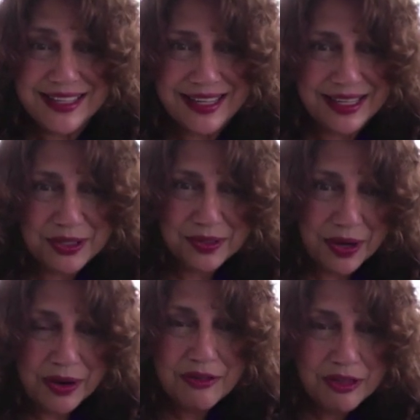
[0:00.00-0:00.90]
And
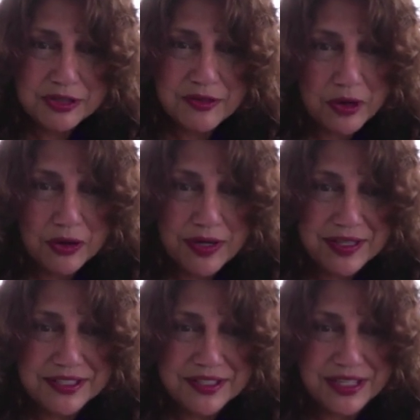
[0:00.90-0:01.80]
those of you who read
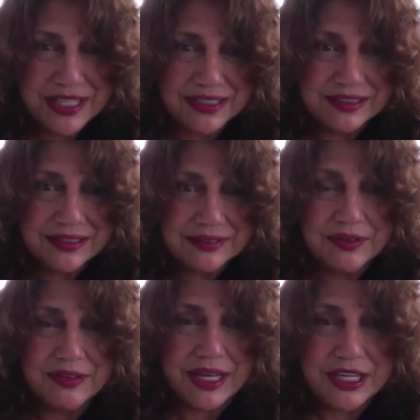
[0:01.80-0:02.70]
the Syrian
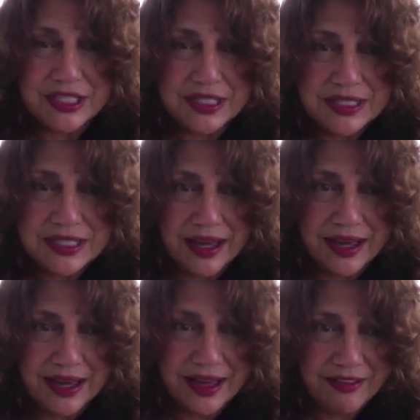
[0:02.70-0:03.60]
Revelations,
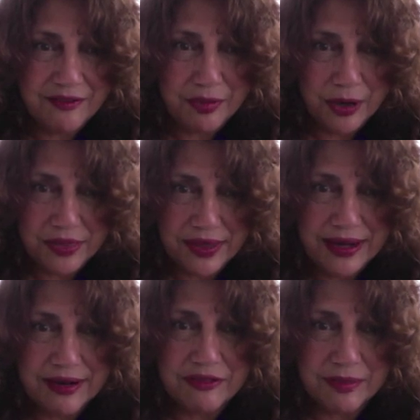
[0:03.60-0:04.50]
I have brought
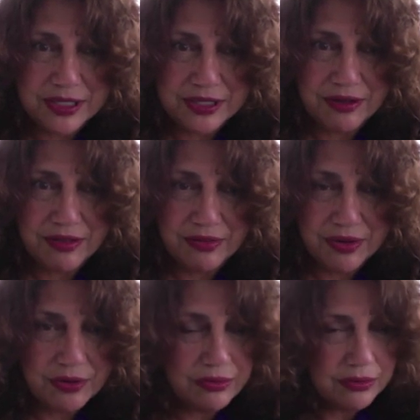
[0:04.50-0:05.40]
that information
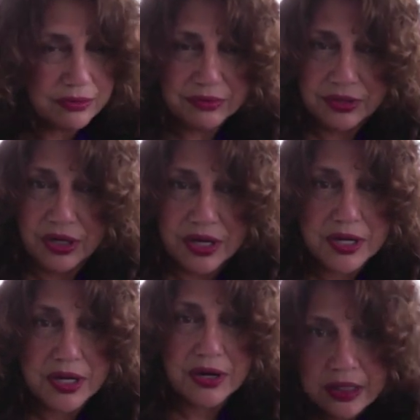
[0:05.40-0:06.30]
through long
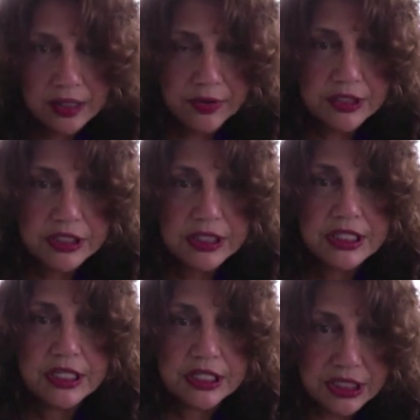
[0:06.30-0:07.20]
ago. The original
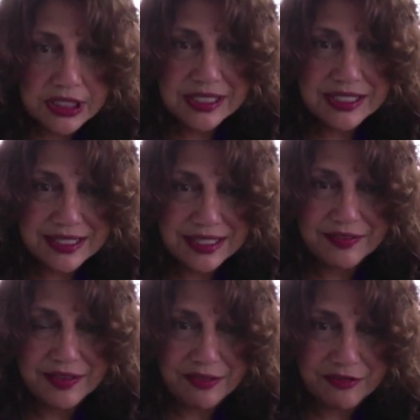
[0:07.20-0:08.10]
editions
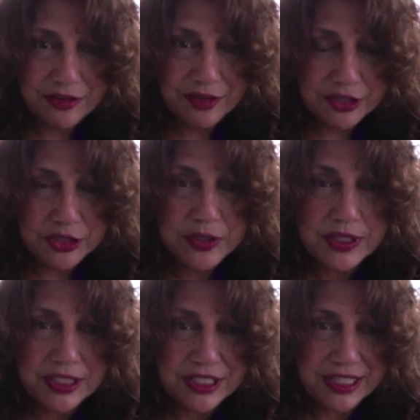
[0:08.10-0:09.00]
of the
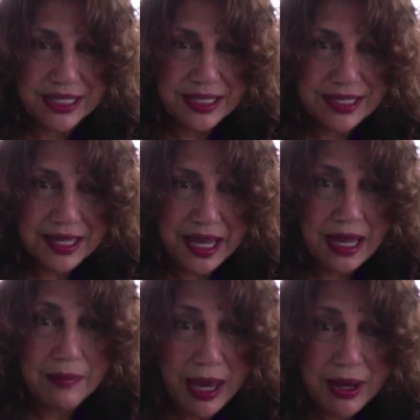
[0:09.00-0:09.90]
trilogy
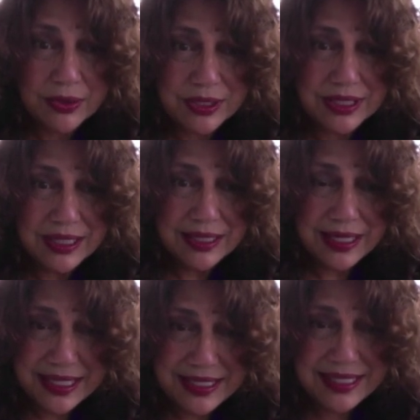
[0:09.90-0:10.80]
came out
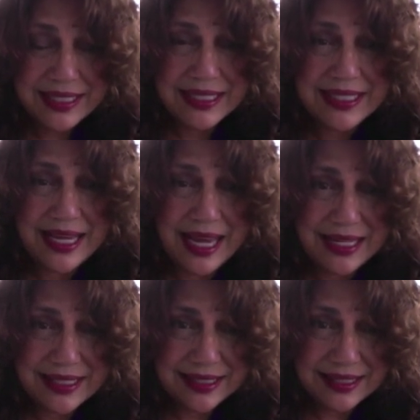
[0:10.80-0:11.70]

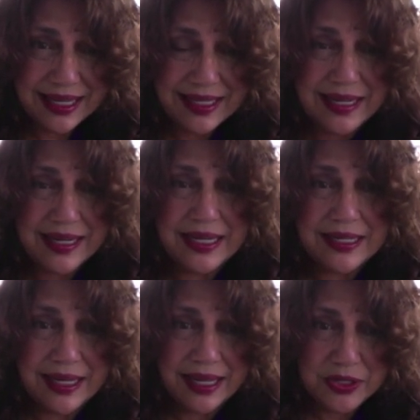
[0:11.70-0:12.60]
1998,
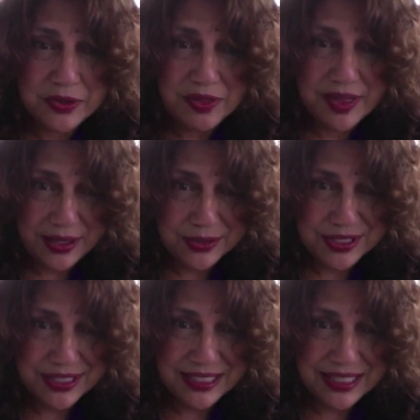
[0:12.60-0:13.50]
99, and
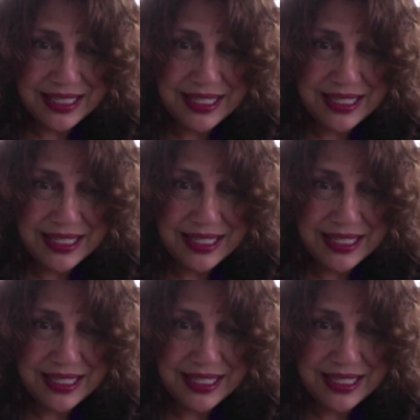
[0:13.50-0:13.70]
2000.